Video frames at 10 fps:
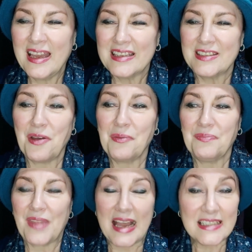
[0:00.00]
So
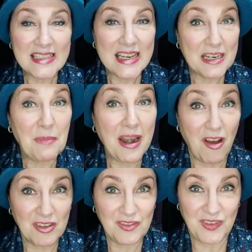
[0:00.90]
as I said in my
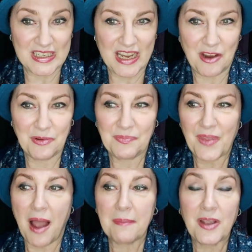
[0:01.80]
last video,
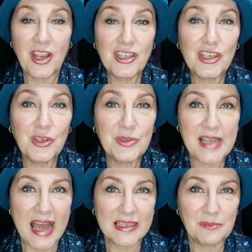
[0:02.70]
I'm going to use
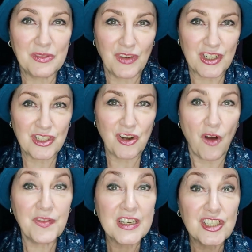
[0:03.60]
Adam's version
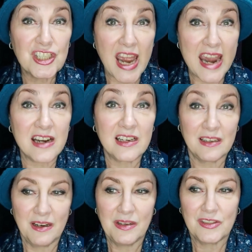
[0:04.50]
of the Cher
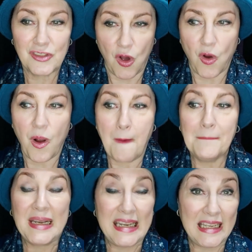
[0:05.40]
song
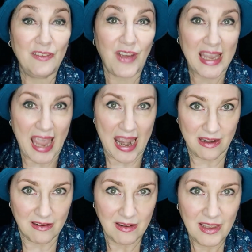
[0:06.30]
Believe
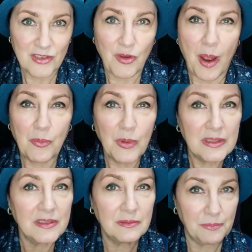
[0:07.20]
Again. So I
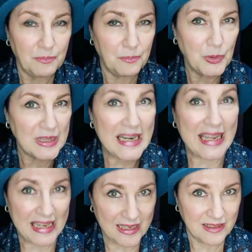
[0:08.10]
will put the
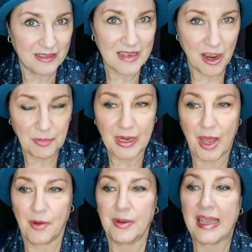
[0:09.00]
link down
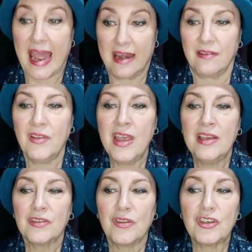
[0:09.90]
below again,
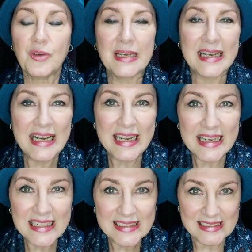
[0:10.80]
so that you can
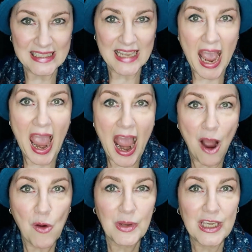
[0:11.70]
clearly see
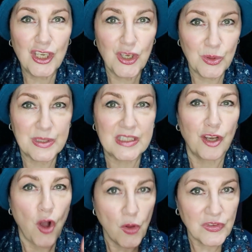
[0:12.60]
how he uses
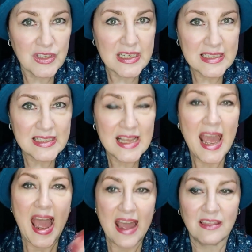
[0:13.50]
the consonants
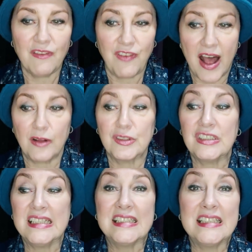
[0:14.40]
and the vowels
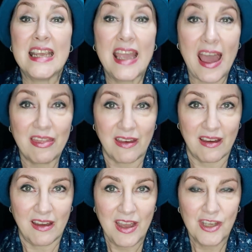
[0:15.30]

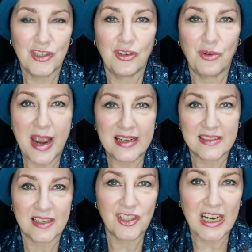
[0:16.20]
together to create such